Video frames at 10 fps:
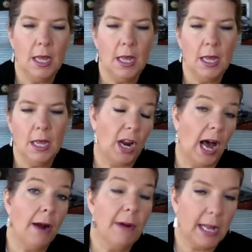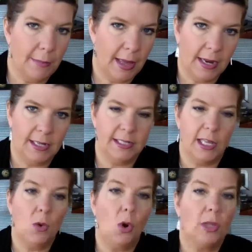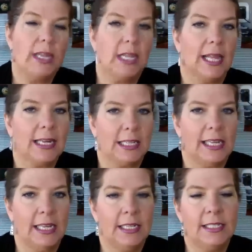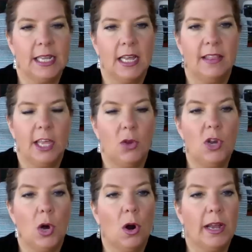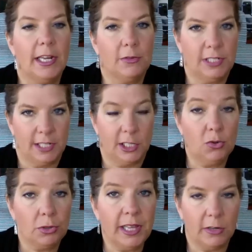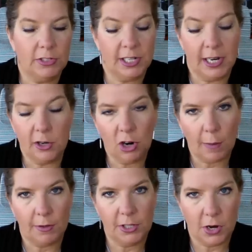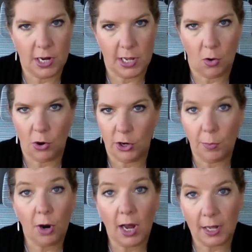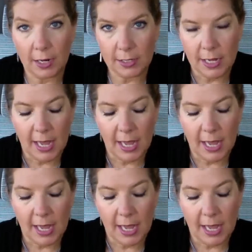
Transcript: So what I recommend is that you only collect leads that you know are truly interested in your opportunity or your product.